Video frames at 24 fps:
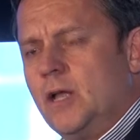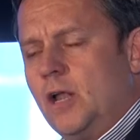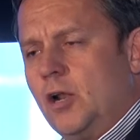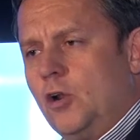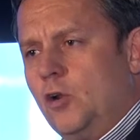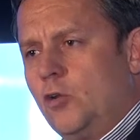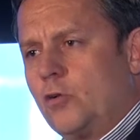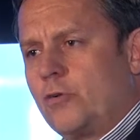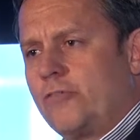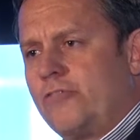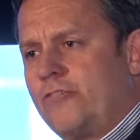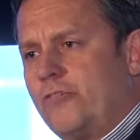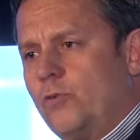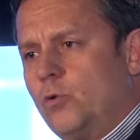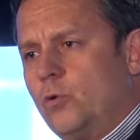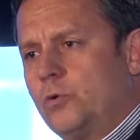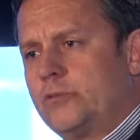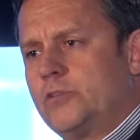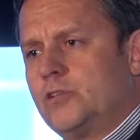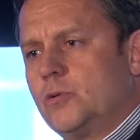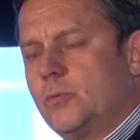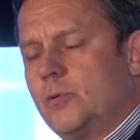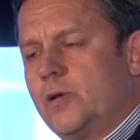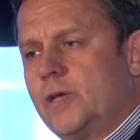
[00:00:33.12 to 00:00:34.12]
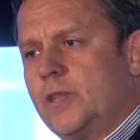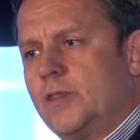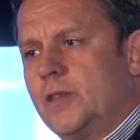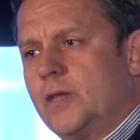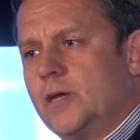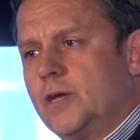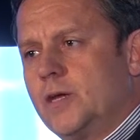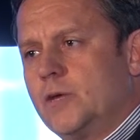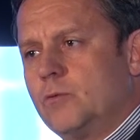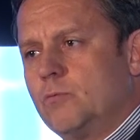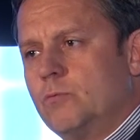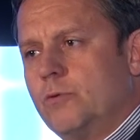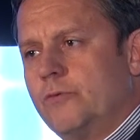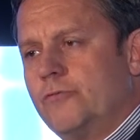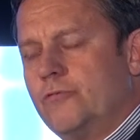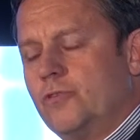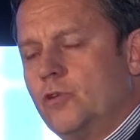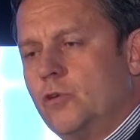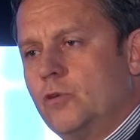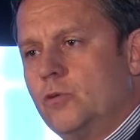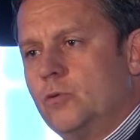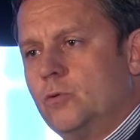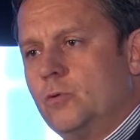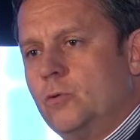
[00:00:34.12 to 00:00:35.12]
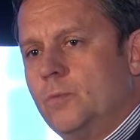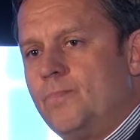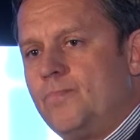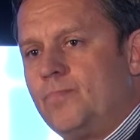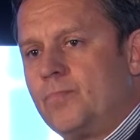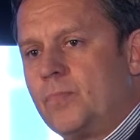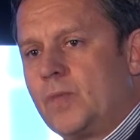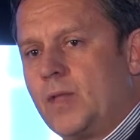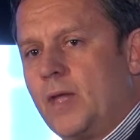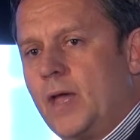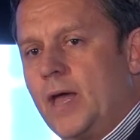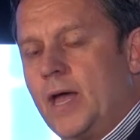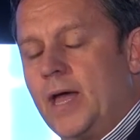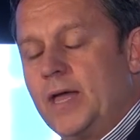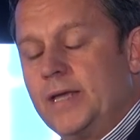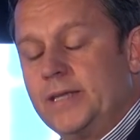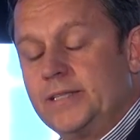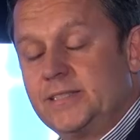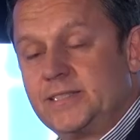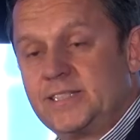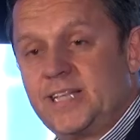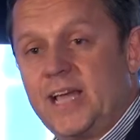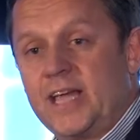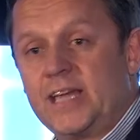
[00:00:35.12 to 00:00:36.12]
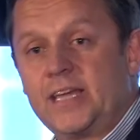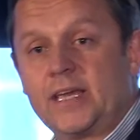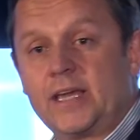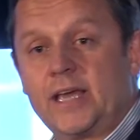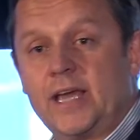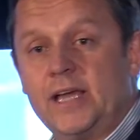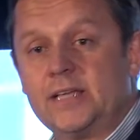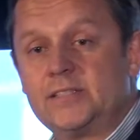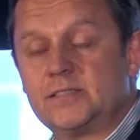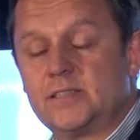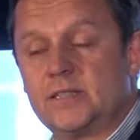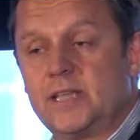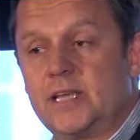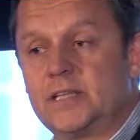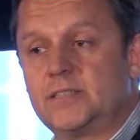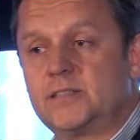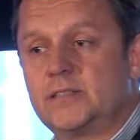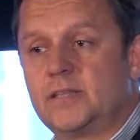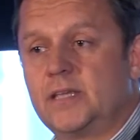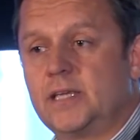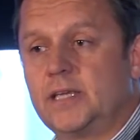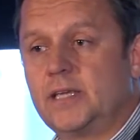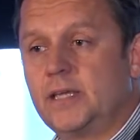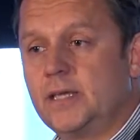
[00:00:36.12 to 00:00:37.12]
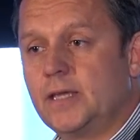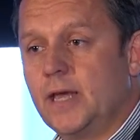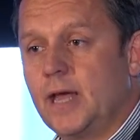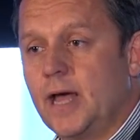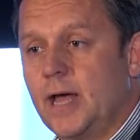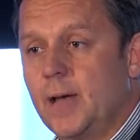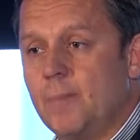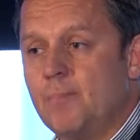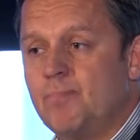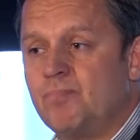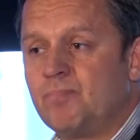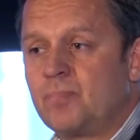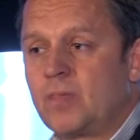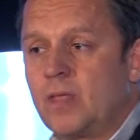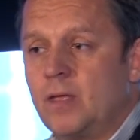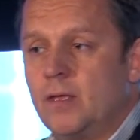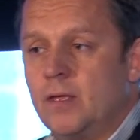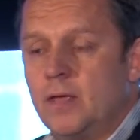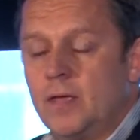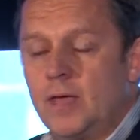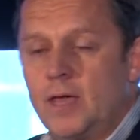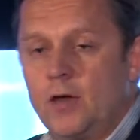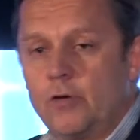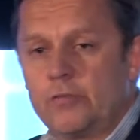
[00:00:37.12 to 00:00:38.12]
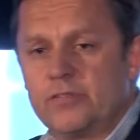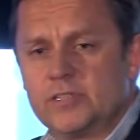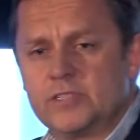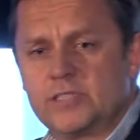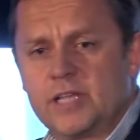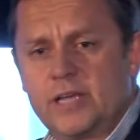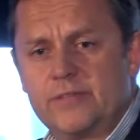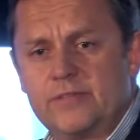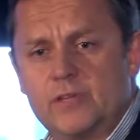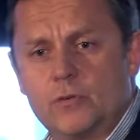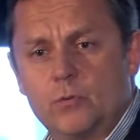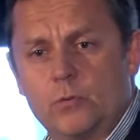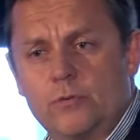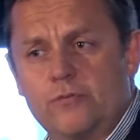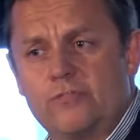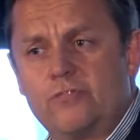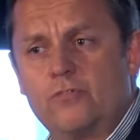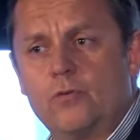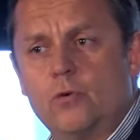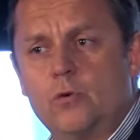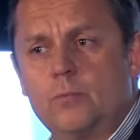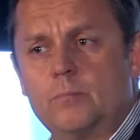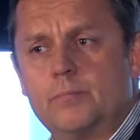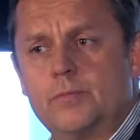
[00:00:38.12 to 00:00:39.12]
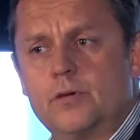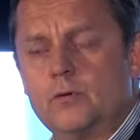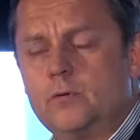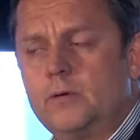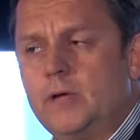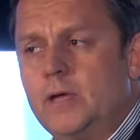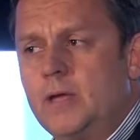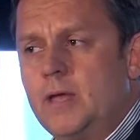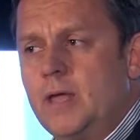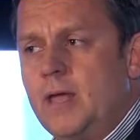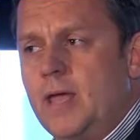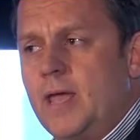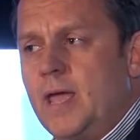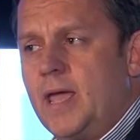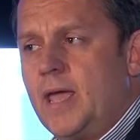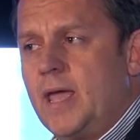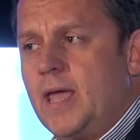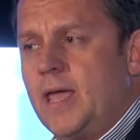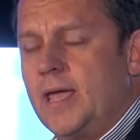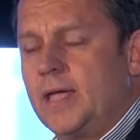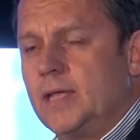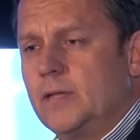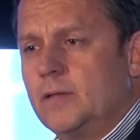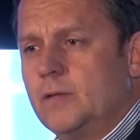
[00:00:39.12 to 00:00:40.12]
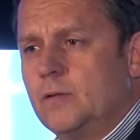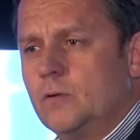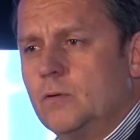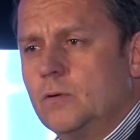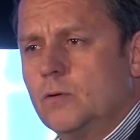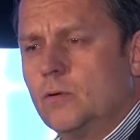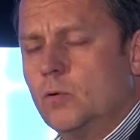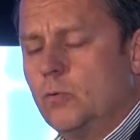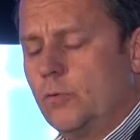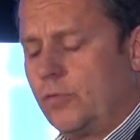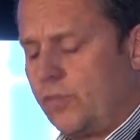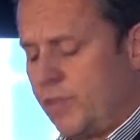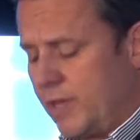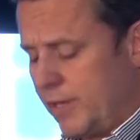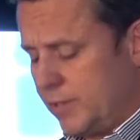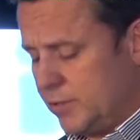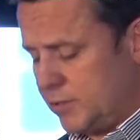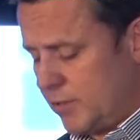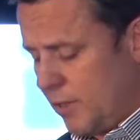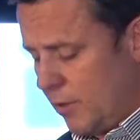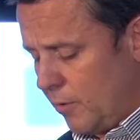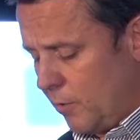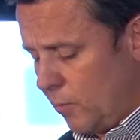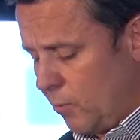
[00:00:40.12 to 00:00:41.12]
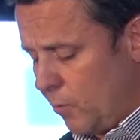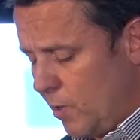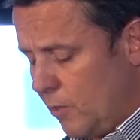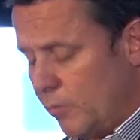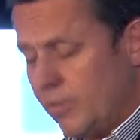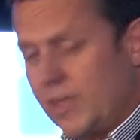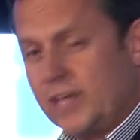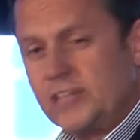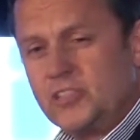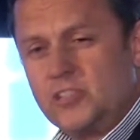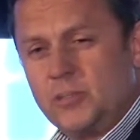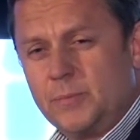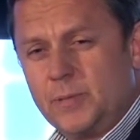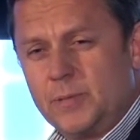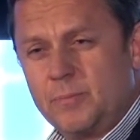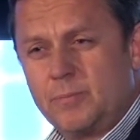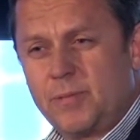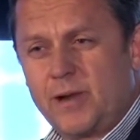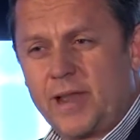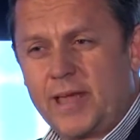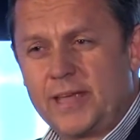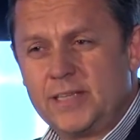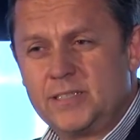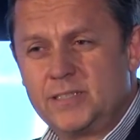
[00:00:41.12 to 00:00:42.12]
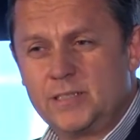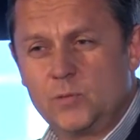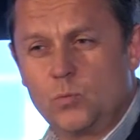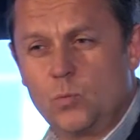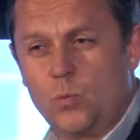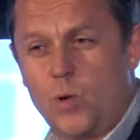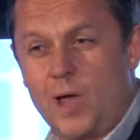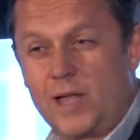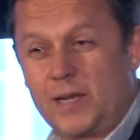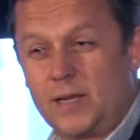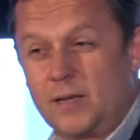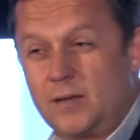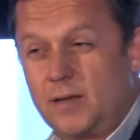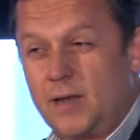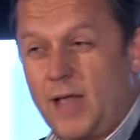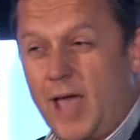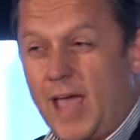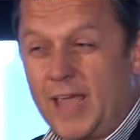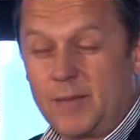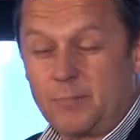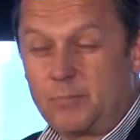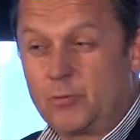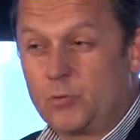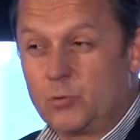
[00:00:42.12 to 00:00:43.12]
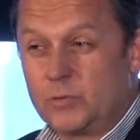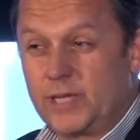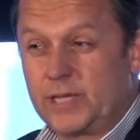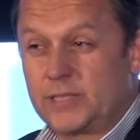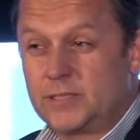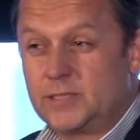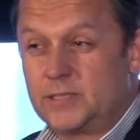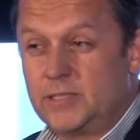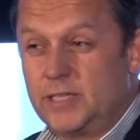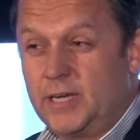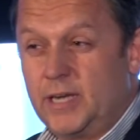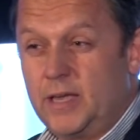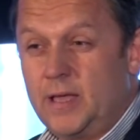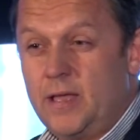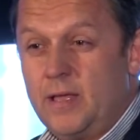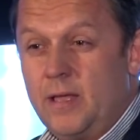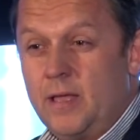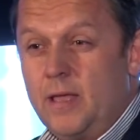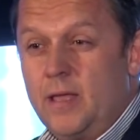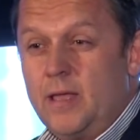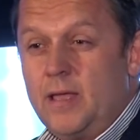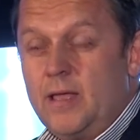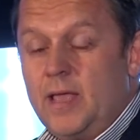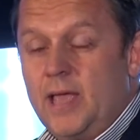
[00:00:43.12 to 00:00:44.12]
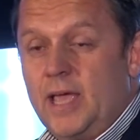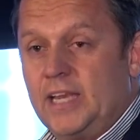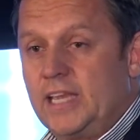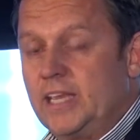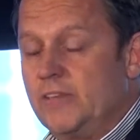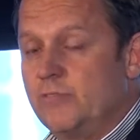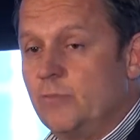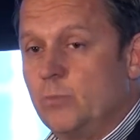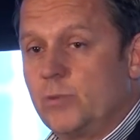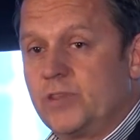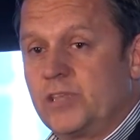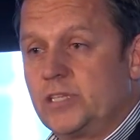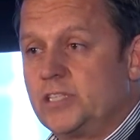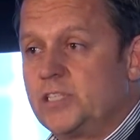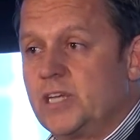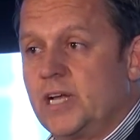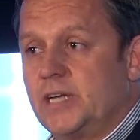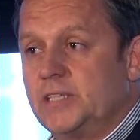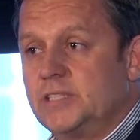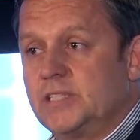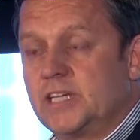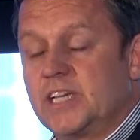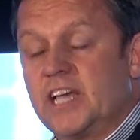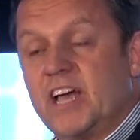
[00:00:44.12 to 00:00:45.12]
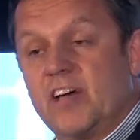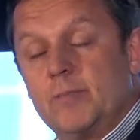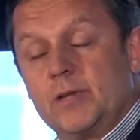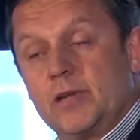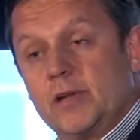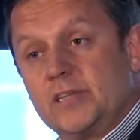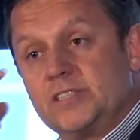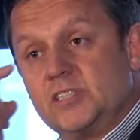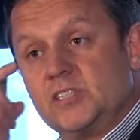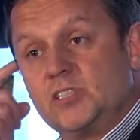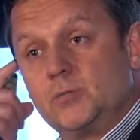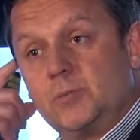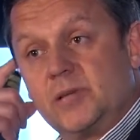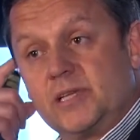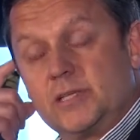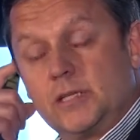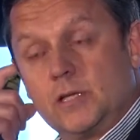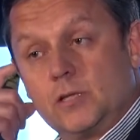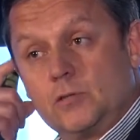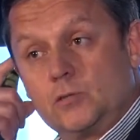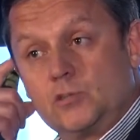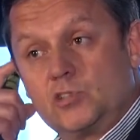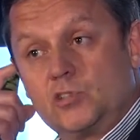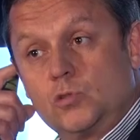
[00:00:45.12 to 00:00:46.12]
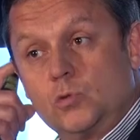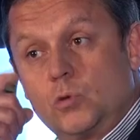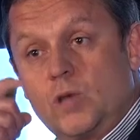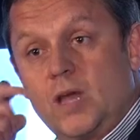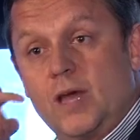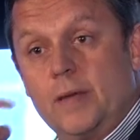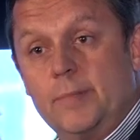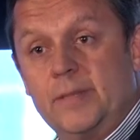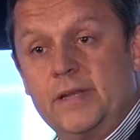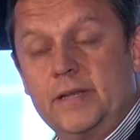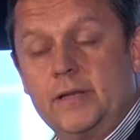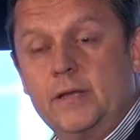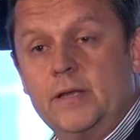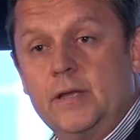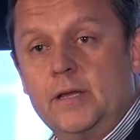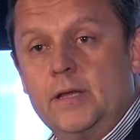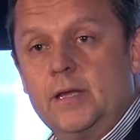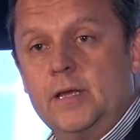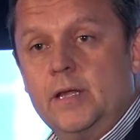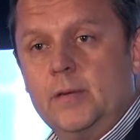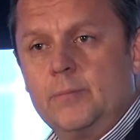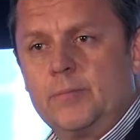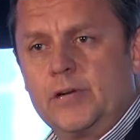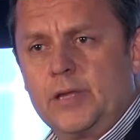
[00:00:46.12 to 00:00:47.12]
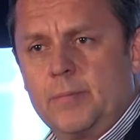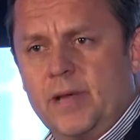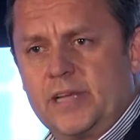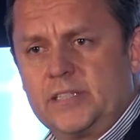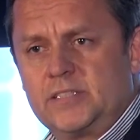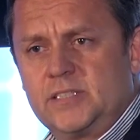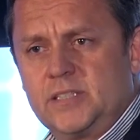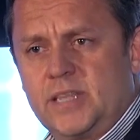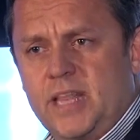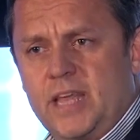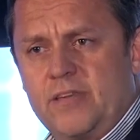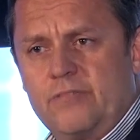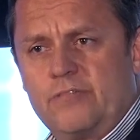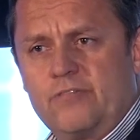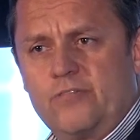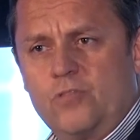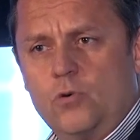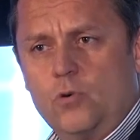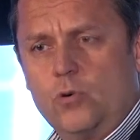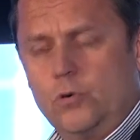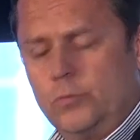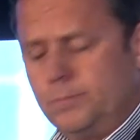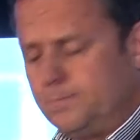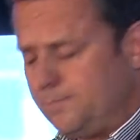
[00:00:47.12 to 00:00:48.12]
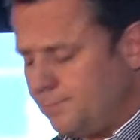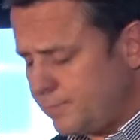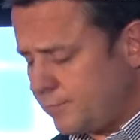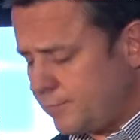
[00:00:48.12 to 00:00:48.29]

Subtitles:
look forward to where the review is taking us, and that's the Health and Safety Reform Bill, and all things going well, that should be in place in 1 April next year, and even with a change of government, I suspect it will still come in pretty much in that form.